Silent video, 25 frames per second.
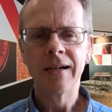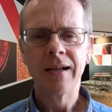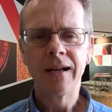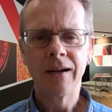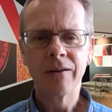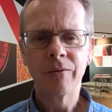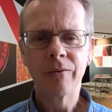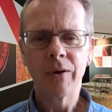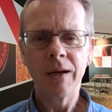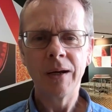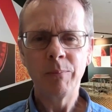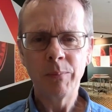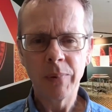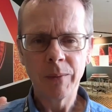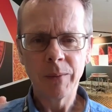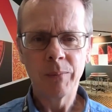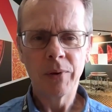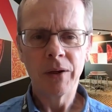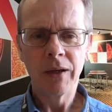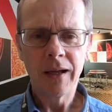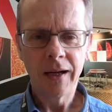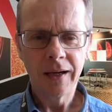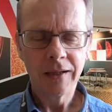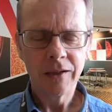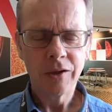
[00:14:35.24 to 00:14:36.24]
great people
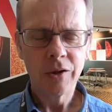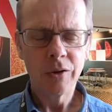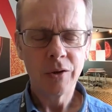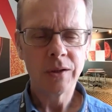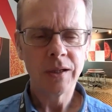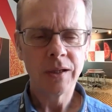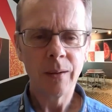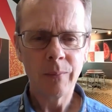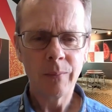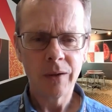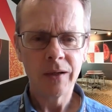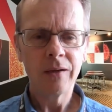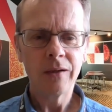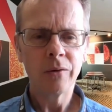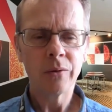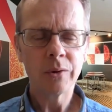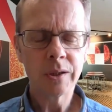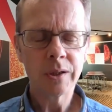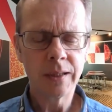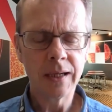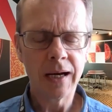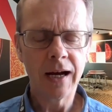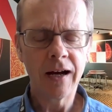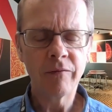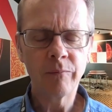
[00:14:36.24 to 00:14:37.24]
like you, Tammy, your
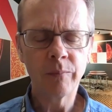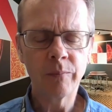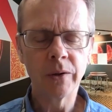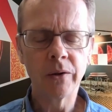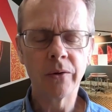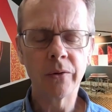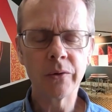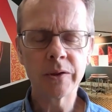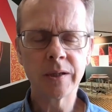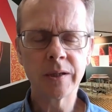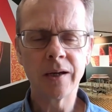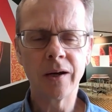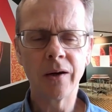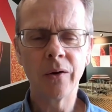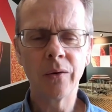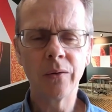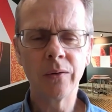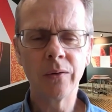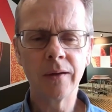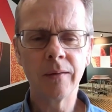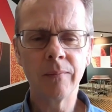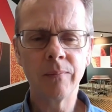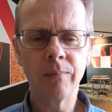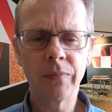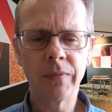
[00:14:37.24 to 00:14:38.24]
staff, but also
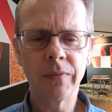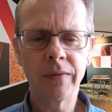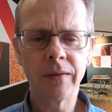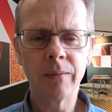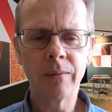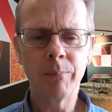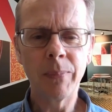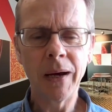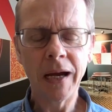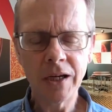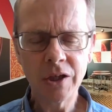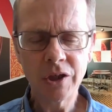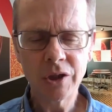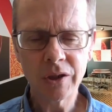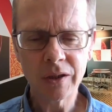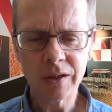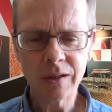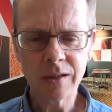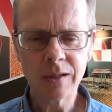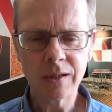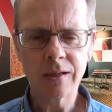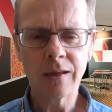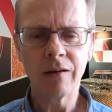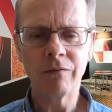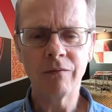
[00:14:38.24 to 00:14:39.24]
the
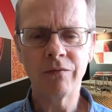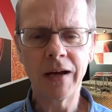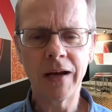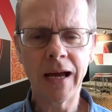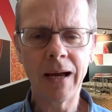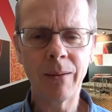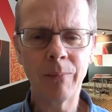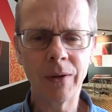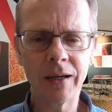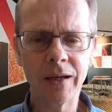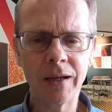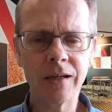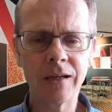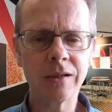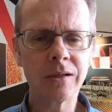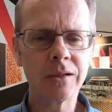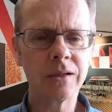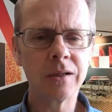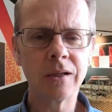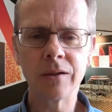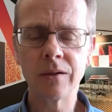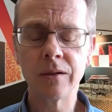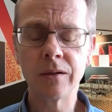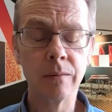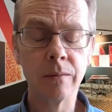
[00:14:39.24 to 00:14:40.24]
patients, their families,
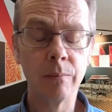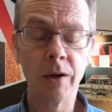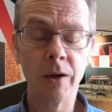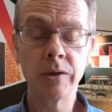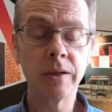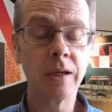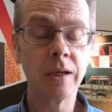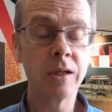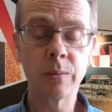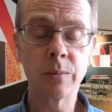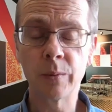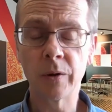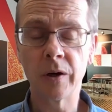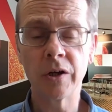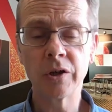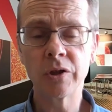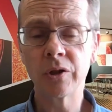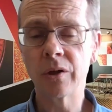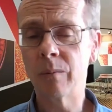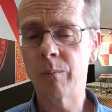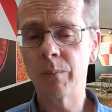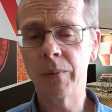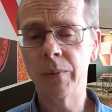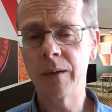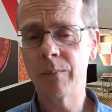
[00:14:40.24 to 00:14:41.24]
the most
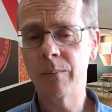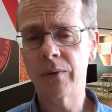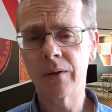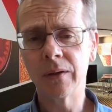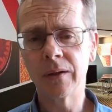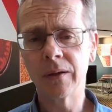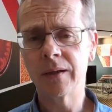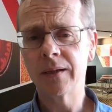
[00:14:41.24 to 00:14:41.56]
inspirational people.